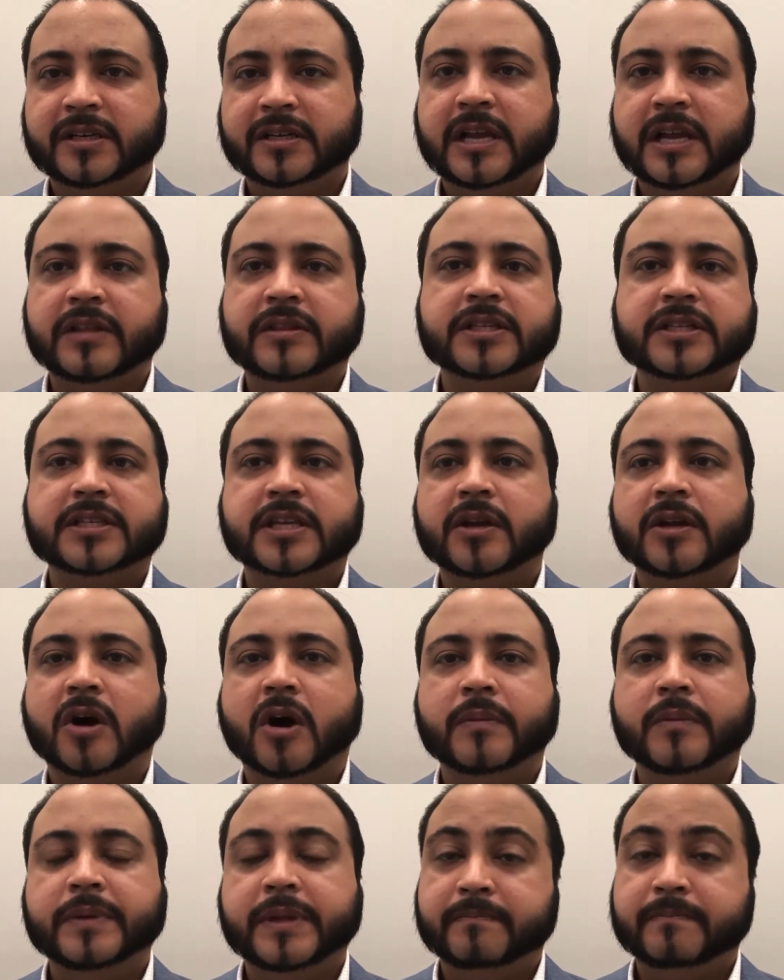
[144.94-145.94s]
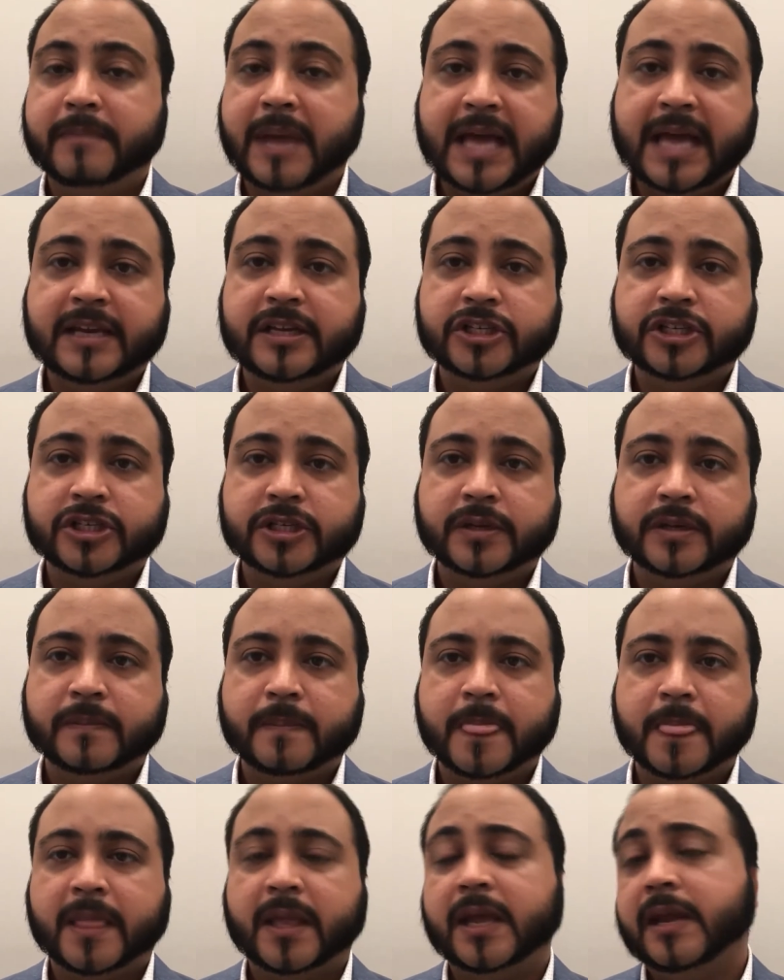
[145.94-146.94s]
Now, this can all be managed
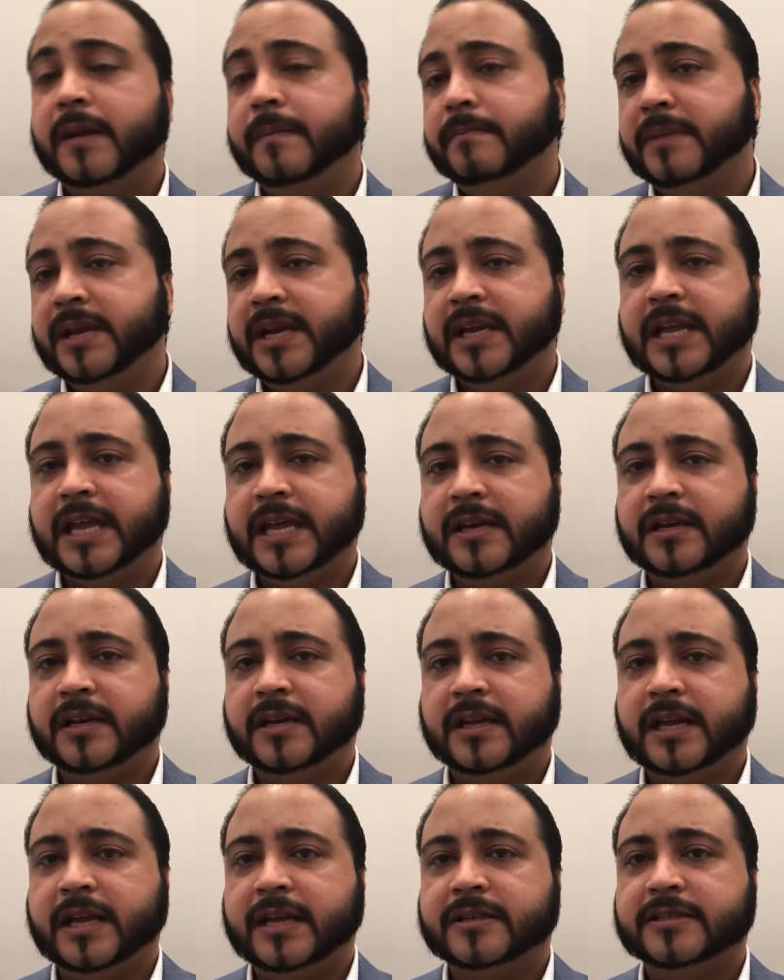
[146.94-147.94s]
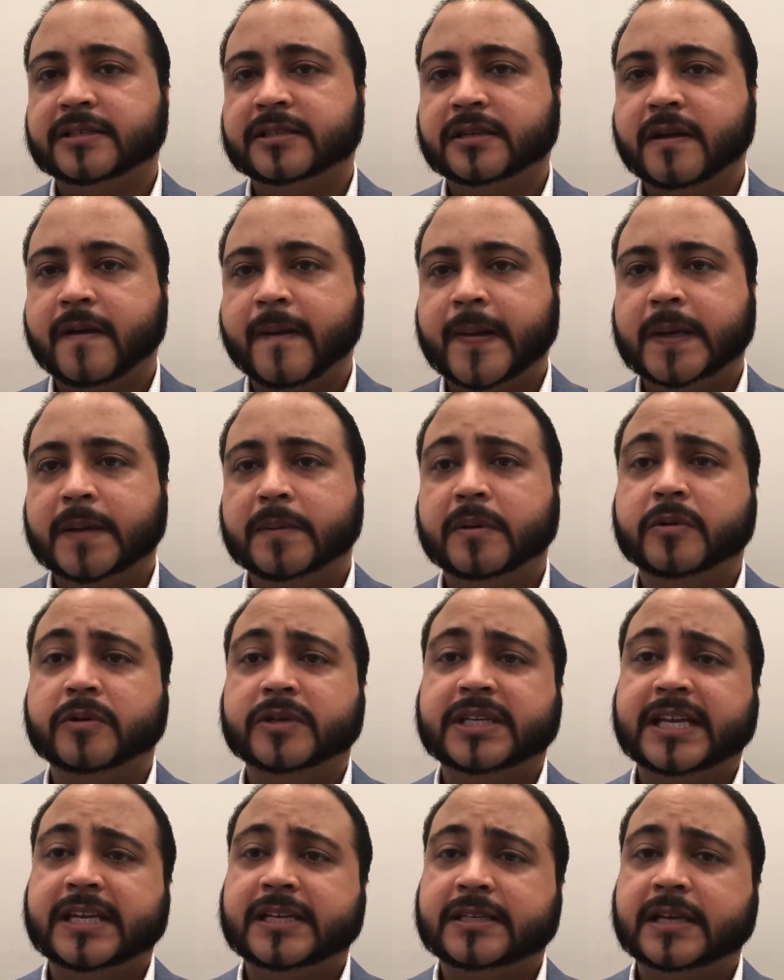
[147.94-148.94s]
and mitigated against, but will
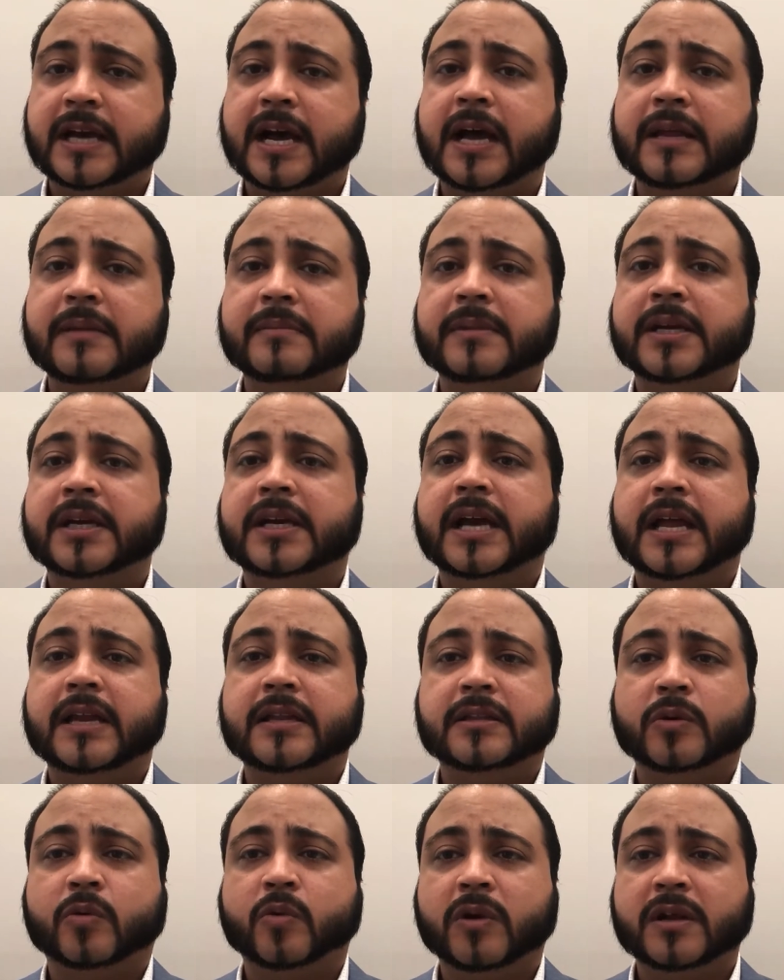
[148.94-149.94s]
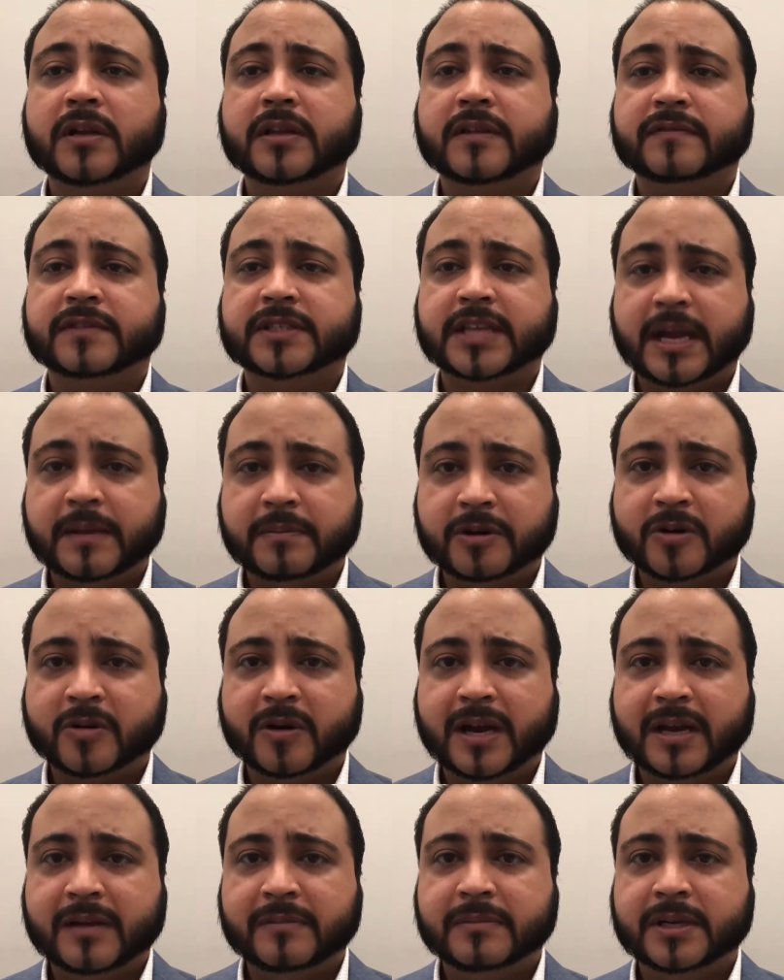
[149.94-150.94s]
take time, and in the world of
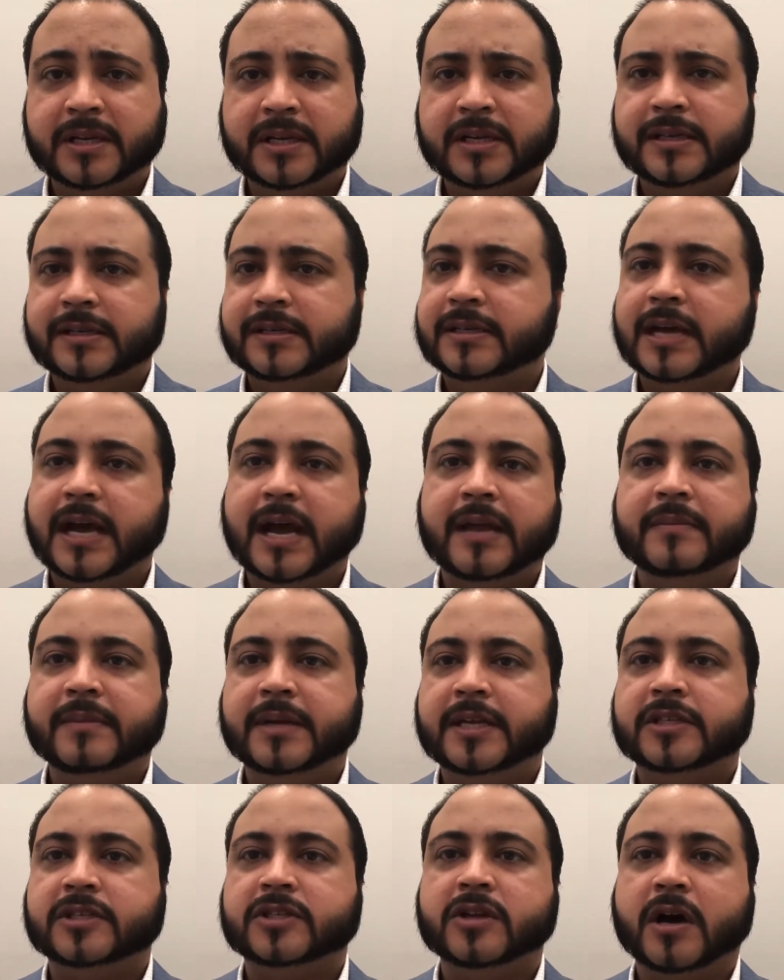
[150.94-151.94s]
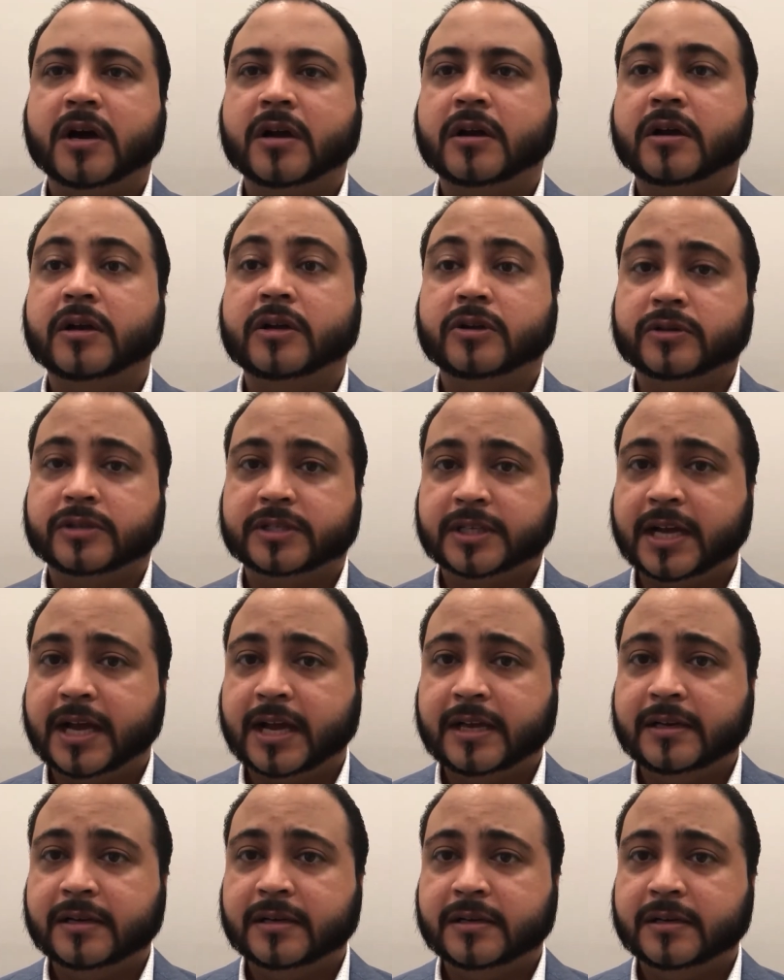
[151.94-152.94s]
cybercrime, time is not on your
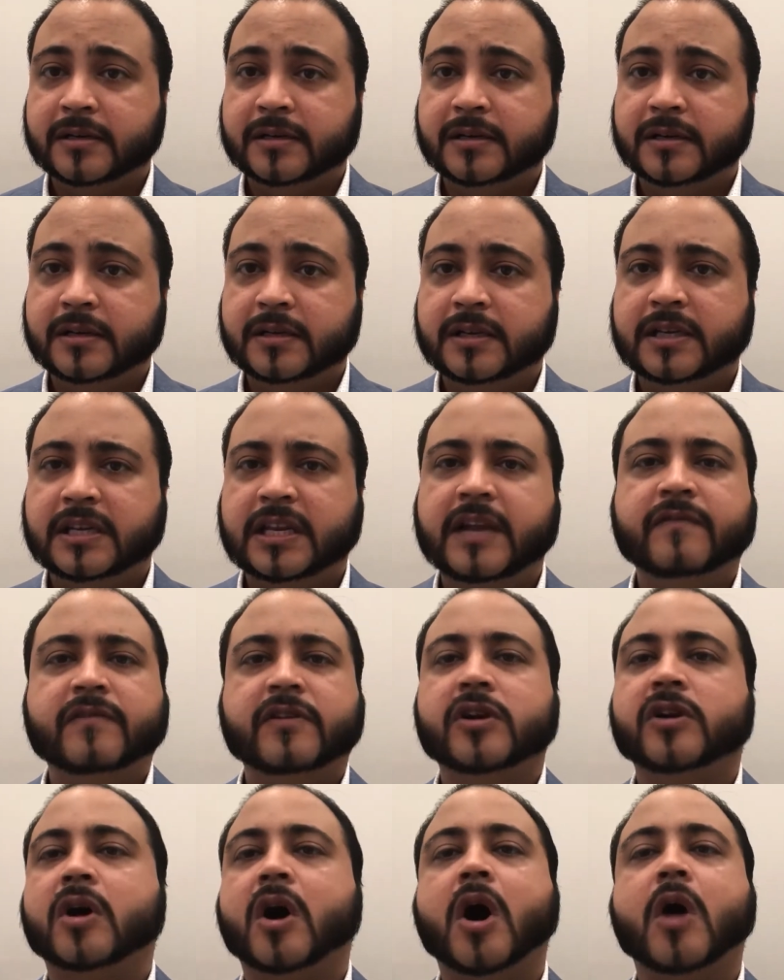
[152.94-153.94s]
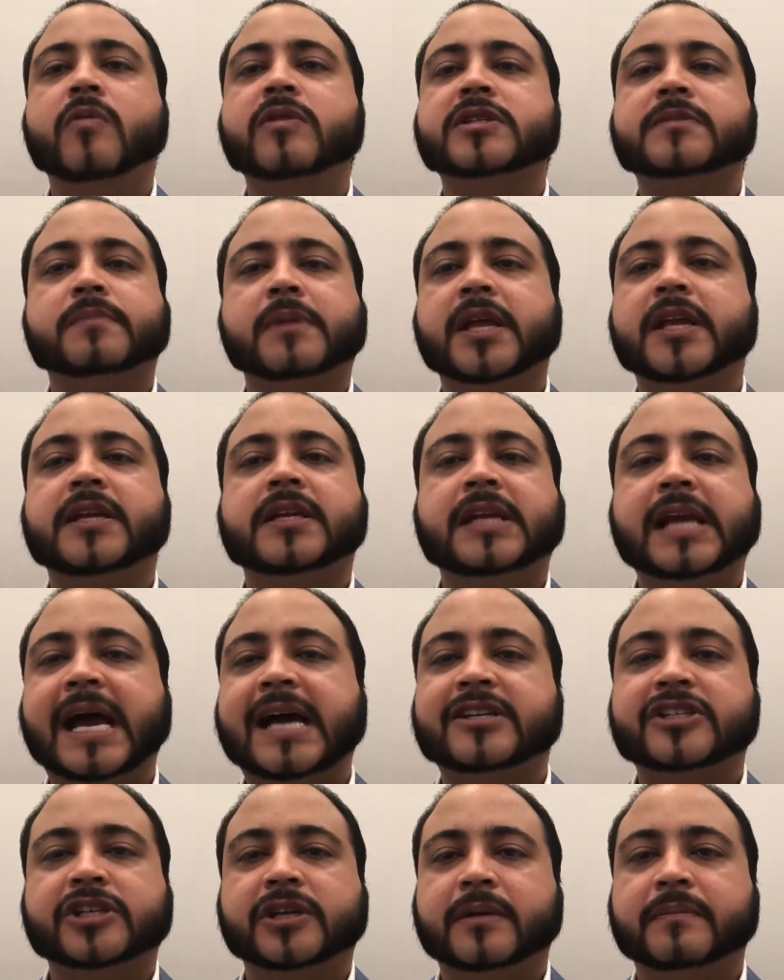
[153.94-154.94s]
side, given you're always playing
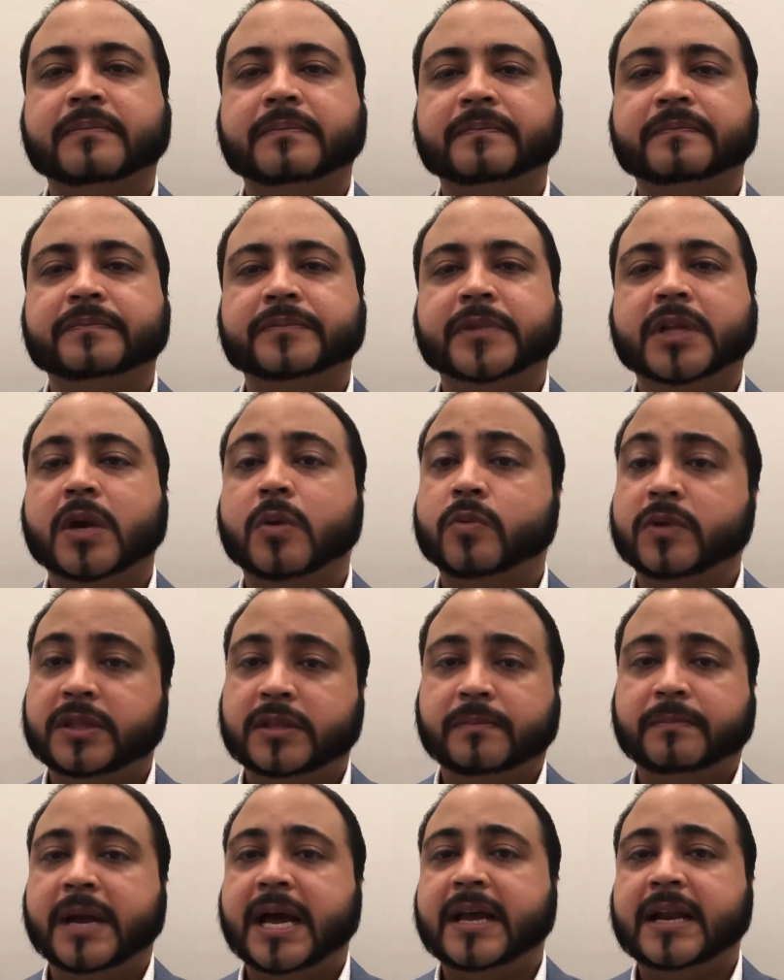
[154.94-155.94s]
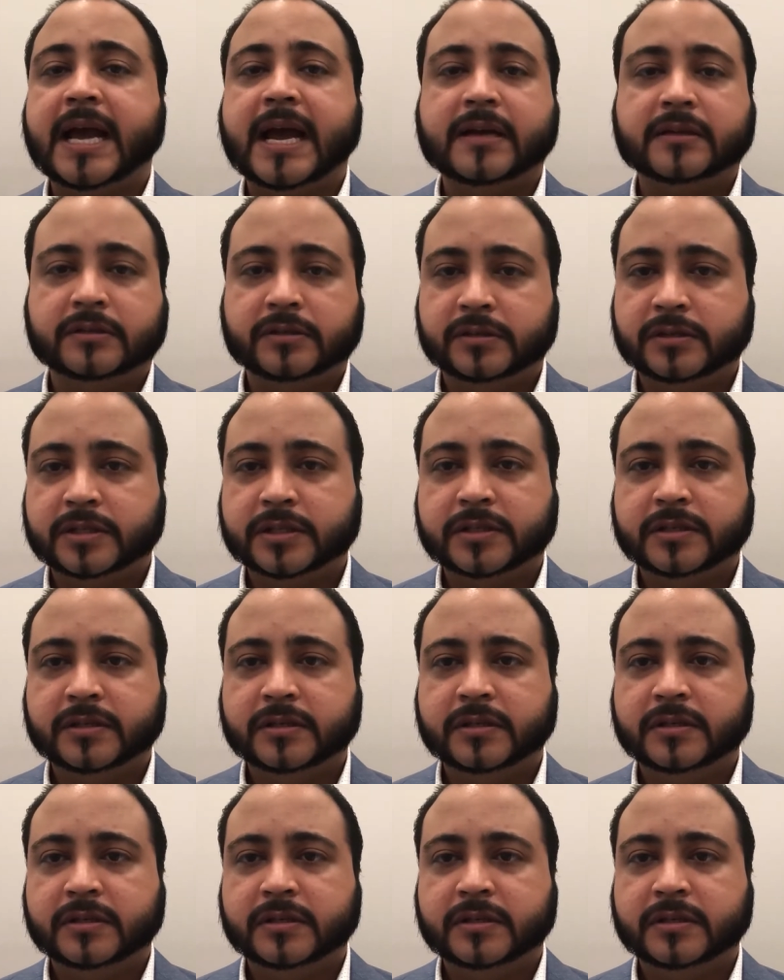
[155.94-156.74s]
catch up with the bad actors.